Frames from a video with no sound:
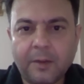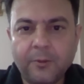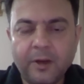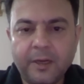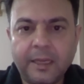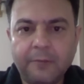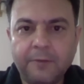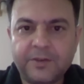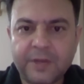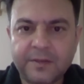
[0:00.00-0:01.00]
community
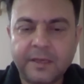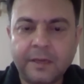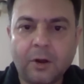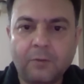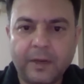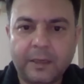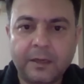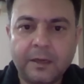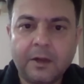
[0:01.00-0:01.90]
which is in conflict